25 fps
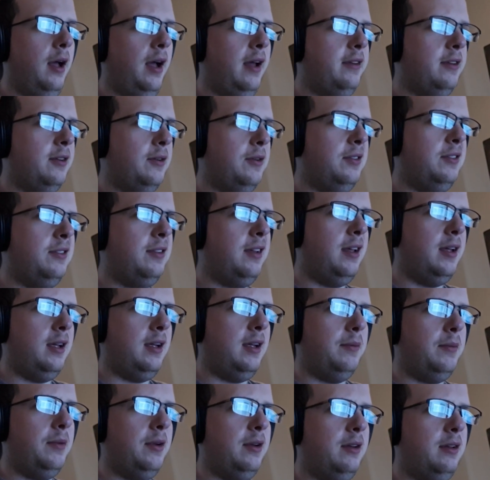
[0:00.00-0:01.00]
As I was
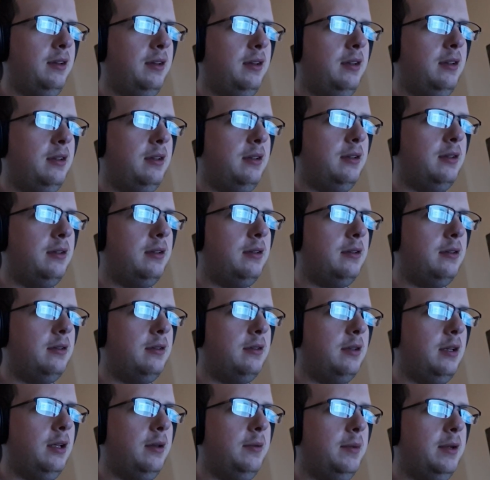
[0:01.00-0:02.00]
saying, I'm
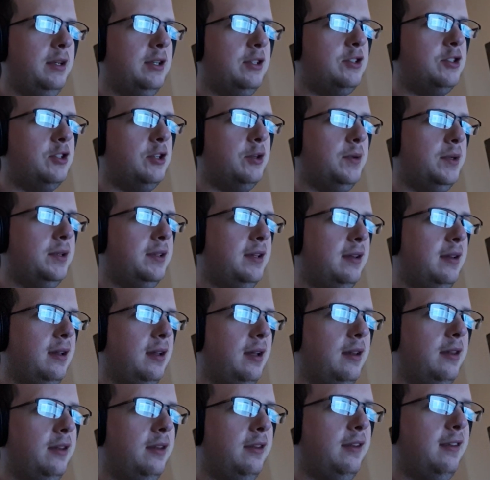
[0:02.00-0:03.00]
not sure what
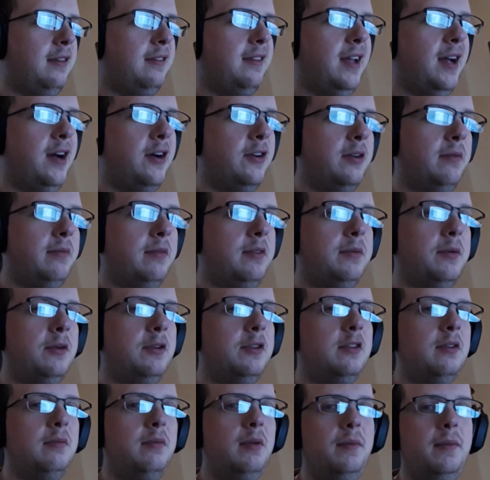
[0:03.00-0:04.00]
the sound I'm
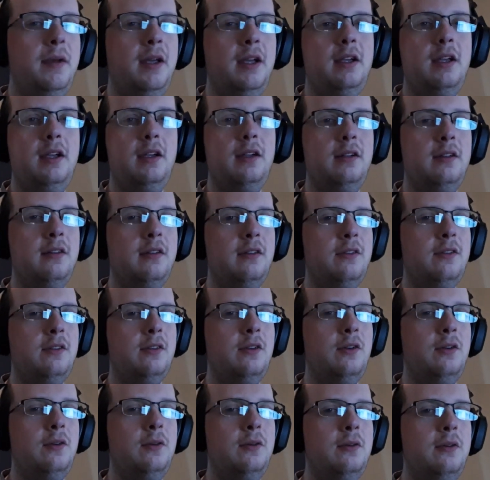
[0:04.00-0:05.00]
supposed to be making,
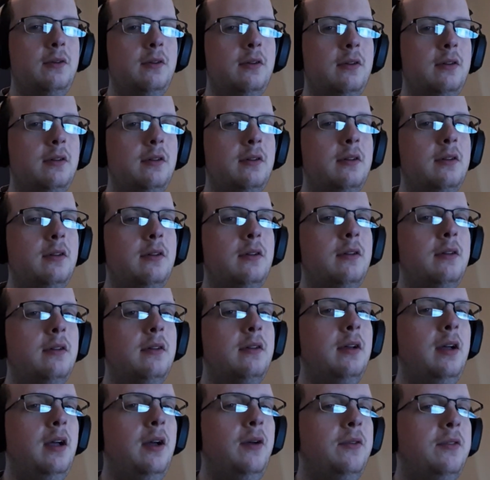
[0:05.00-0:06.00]
so
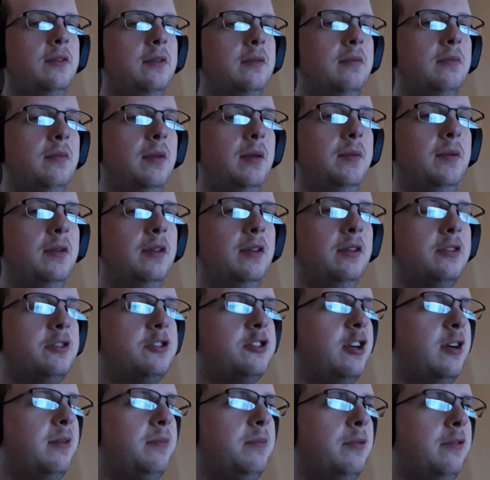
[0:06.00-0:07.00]
I was maybe a little
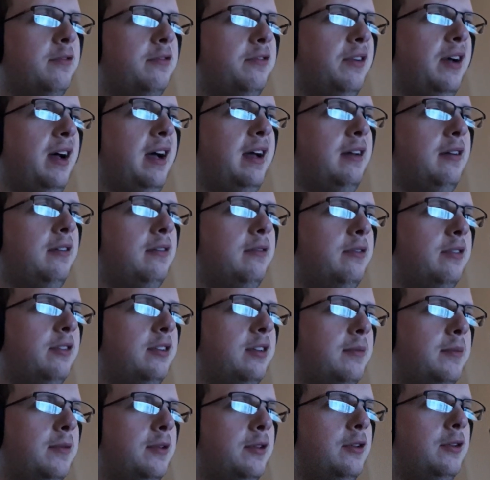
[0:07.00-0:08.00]
sharp or flat for
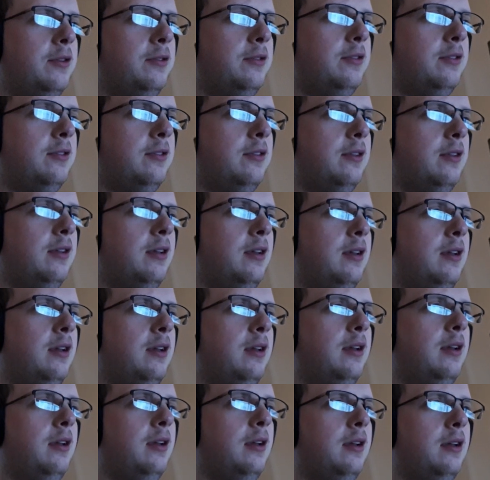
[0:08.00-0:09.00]
some of those
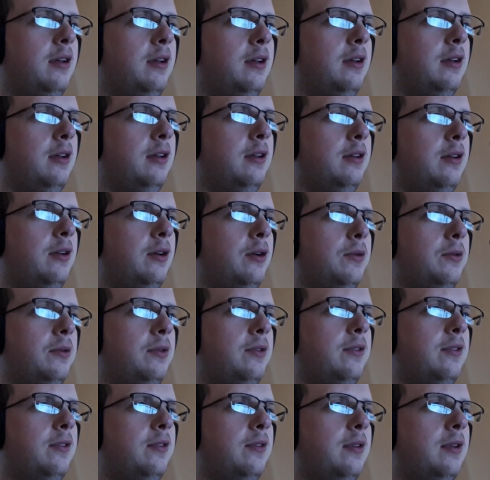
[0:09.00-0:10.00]

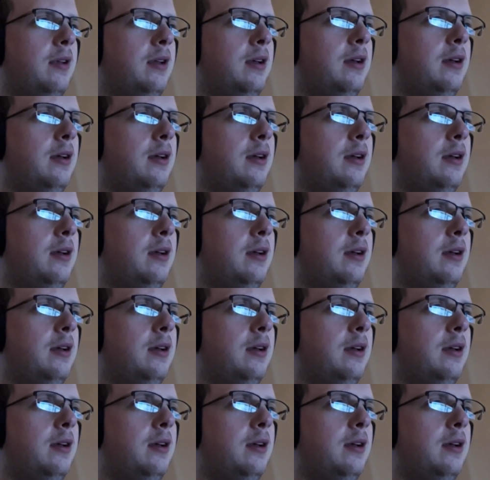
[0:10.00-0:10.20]
notes.